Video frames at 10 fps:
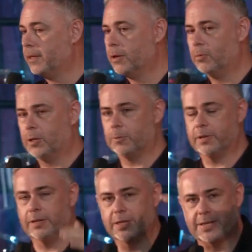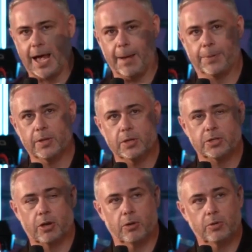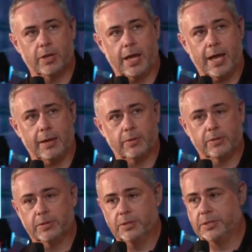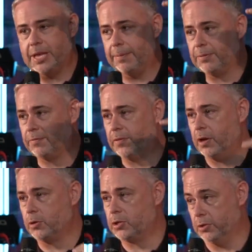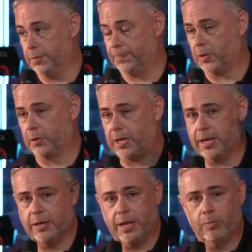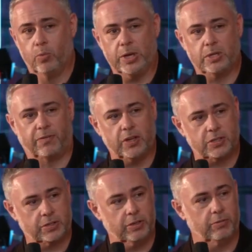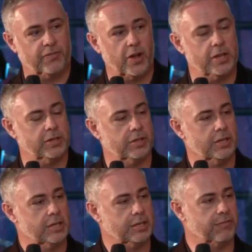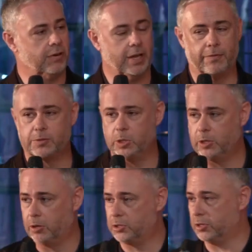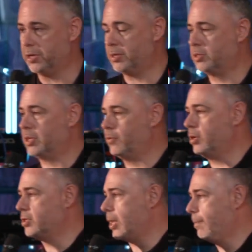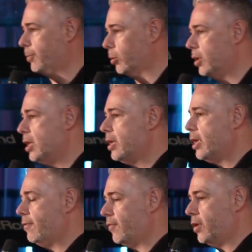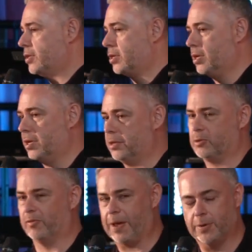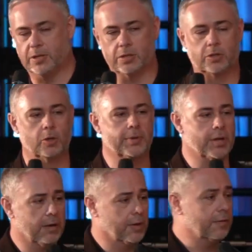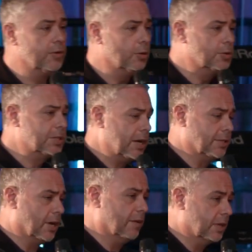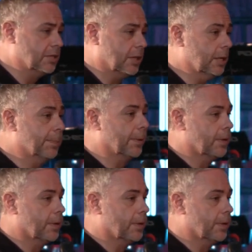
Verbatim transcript: Well, this app showed the depth of the ocean, okay, and, and which fish you'd find at different levels in the ocean. Now, to give you an example, if as a sort of amateur scuba diver, if you're diving deep,